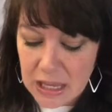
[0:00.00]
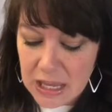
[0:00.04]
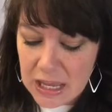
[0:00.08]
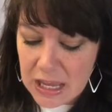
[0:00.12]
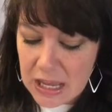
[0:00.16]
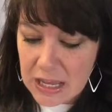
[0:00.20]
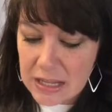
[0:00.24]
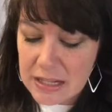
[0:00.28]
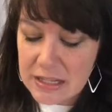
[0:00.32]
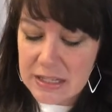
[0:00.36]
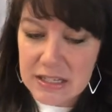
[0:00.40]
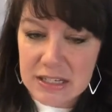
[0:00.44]

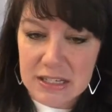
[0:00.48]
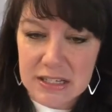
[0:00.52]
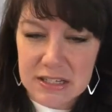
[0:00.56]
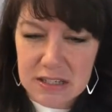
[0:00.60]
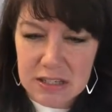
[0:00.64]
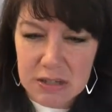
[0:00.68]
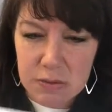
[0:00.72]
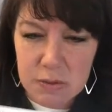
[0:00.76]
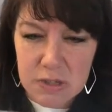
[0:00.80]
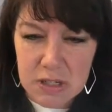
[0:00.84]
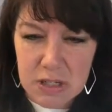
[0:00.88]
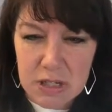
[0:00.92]
And since this
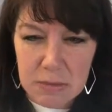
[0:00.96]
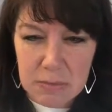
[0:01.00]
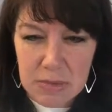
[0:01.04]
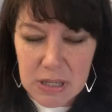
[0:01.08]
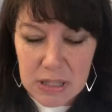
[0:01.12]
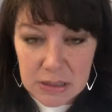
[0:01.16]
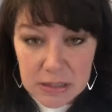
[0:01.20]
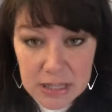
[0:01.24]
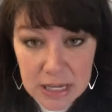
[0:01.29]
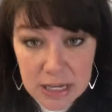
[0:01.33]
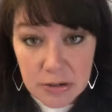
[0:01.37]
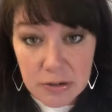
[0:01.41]
was going to be
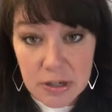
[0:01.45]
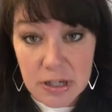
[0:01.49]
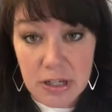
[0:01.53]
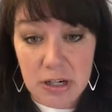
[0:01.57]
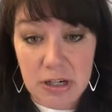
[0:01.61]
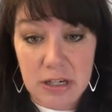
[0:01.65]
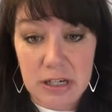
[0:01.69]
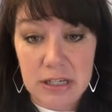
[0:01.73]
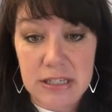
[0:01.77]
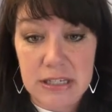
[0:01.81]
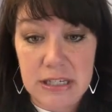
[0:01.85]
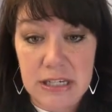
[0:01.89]
lettering on
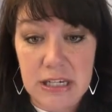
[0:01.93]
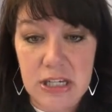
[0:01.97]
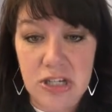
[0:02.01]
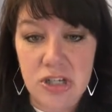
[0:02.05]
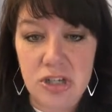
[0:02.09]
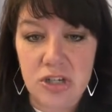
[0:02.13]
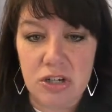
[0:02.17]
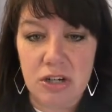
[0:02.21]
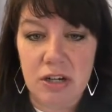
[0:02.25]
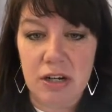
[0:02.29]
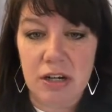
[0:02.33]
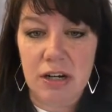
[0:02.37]
a
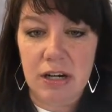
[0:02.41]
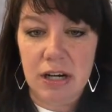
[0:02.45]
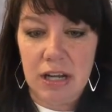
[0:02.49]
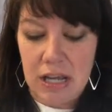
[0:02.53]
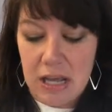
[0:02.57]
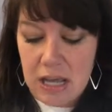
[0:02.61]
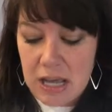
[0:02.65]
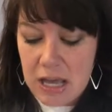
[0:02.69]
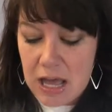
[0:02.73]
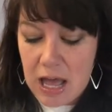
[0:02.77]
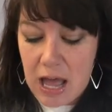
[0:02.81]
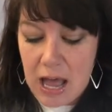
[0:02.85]
t-shirt,
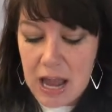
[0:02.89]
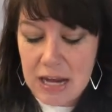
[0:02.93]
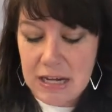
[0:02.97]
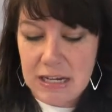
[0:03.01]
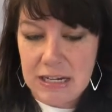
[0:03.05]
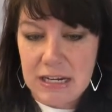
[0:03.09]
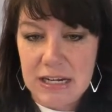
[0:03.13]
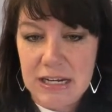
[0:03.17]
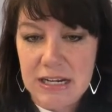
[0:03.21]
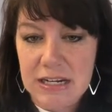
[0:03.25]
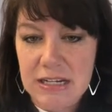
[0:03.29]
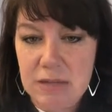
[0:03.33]
I
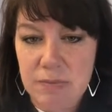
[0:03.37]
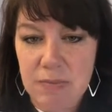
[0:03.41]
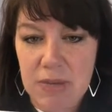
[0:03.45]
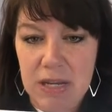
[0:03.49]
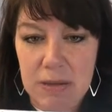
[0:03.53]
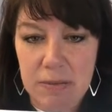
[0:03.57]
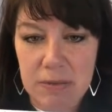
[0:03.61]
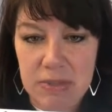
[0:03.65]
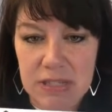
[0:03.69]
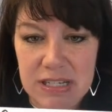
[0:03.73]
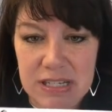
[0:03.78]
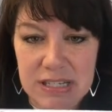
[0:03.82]
needed to be
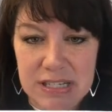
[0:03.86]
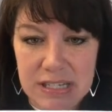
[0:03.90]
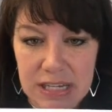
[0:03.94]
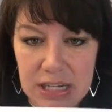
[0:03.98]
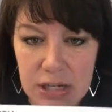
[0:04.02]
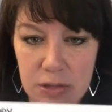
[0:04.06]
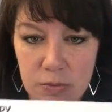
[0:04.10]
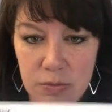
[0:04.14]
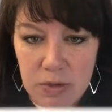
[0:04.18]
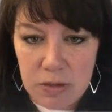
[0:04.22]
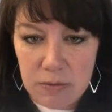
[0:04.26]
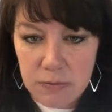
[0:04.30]
able to see it
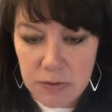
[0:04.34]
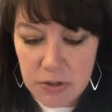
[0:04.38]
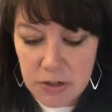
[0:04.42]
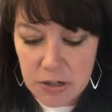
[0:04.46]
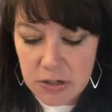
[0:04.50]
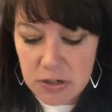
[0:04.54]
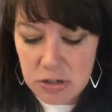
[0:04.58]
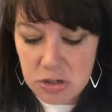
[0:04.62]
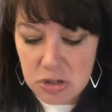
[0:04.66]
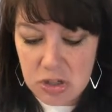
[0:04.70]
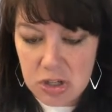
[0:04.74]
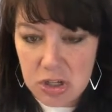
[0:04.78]
in reverse
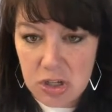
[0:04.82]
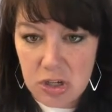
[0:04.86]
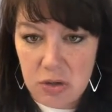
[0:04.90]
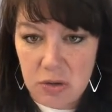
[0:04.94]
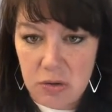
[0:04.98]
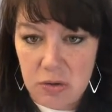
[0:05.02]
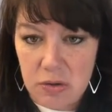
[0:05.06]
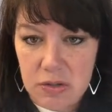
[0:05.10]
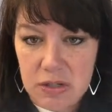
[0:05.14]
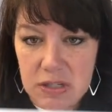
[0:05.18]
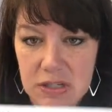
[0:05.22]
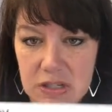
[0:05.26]
too.
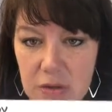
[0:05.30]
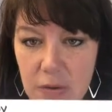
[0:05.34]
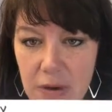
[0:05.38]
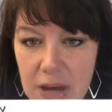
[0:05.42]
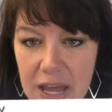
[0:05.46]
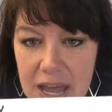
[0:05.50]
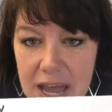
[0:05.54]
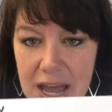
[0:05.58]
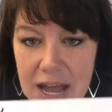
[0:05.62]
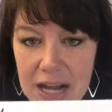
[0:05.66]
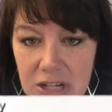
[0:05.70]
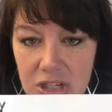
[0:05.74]
So I
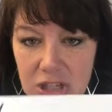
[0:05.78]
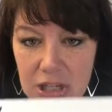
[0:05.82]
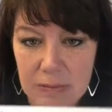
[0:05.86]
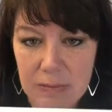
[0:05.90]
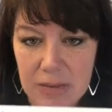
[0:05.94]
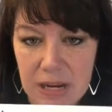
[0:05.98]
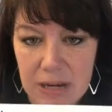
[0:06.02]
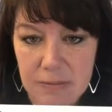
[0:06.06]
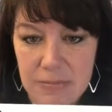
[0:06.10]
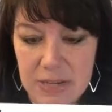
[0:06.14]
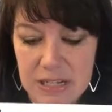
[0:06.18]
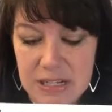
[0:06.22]
actually
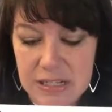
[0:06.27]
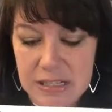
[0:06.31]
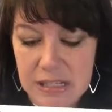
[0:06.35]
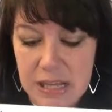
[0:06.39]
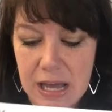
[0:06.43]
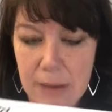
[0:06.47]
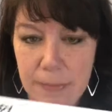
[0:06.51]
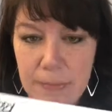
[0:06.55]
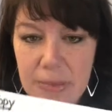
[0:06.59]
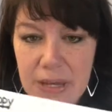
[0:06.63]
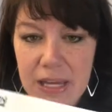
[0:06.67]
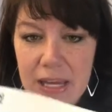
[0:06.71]
made my
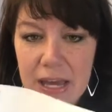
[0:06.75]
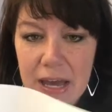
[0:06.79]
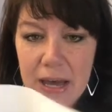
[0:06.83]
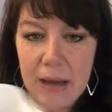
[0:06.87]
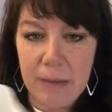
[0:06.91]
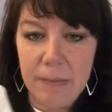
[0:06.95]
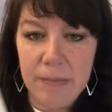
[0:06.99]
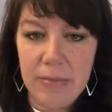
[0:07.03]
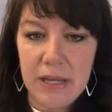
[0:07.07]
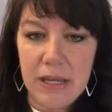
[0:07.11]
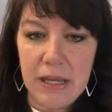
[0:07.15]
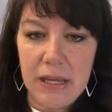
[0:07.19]
sloppy
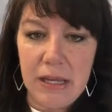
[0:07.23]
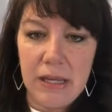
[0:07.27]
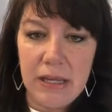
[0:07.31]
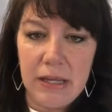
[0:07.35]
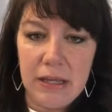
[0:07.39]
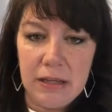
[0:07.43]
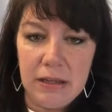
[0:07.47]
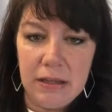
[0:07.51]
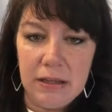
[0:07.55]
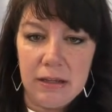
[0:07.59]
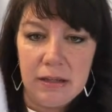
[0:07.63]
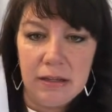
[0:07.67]
copy
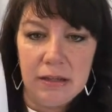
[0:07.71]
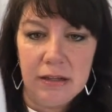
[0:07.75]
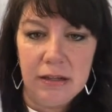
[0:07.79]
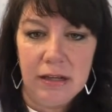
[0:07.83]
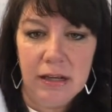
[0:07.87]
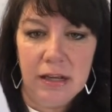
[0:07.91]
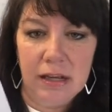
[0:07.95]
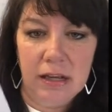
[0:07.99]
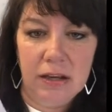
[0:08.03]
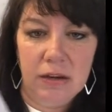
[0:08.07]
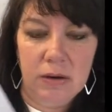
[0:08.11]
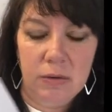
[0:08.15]

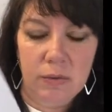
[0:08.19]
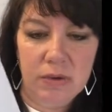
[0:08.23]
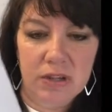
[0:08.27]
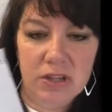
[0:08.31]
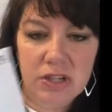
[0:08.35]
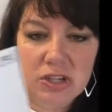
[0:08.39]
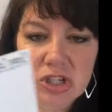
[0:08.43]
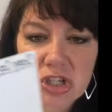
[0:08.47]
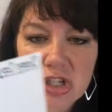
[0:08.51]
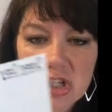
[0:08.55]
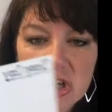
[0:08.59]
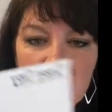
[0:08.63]
with a
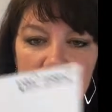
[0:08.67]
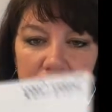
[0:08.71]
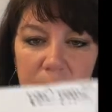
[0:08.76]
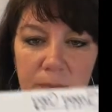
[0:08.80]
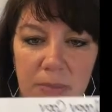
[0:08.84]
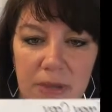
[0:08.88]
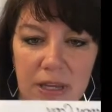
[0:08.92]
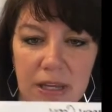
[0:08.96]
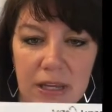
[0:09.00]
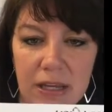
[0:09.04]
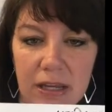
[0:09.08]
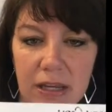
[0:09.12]

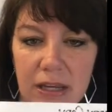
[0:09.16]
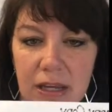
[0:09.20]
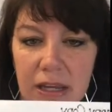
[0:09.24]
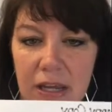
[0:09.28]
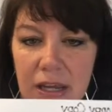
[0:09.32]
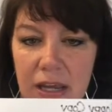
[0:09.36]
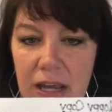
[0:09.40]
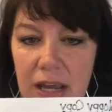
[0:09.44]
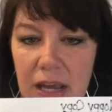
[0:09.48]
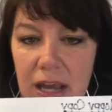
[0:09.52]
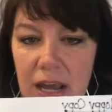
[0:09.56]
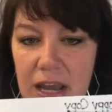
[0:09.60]
Sharpie
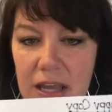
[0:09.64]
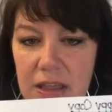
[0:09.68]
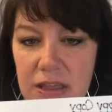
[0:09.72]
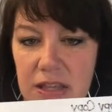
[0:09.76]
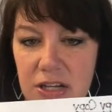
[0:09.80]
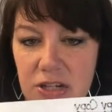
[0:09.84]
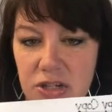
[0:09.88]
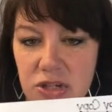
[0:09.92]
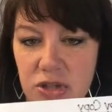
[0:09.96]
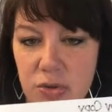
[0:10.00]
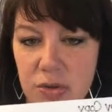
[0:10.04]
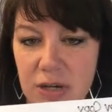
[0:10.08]
and
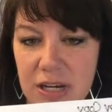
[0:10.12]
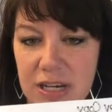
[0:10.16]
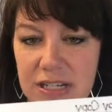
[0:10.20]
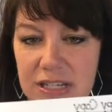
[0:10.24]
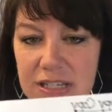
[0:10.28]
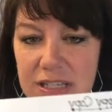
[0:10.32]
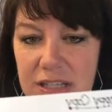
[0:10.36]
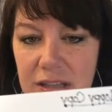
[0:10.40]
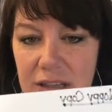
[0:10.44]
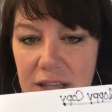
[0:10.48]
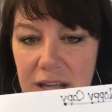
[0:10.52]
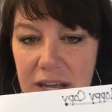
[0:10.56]
then traced
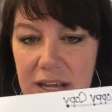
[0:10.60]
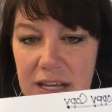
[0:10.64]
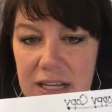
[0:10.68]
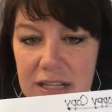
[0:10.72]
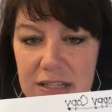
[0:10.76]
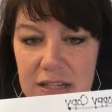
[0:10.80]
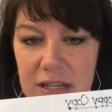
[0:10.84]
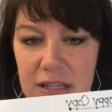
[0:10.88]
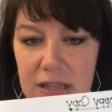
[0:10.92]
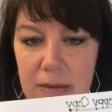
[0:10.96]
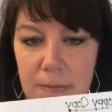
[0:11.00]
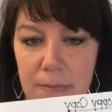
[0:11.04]
the lines
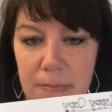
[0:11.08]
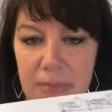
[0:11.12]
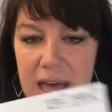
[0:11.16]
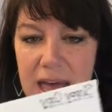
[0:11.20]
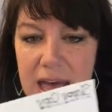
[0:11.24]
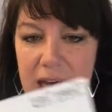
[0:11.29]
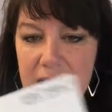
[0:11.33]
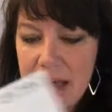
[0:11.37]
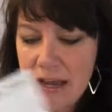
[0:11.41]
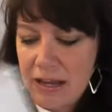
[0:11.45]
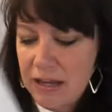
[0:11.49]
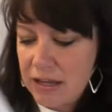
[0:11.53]
on the
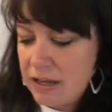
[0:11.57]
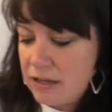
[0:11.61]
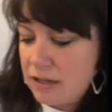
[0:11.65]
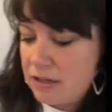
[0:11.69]
back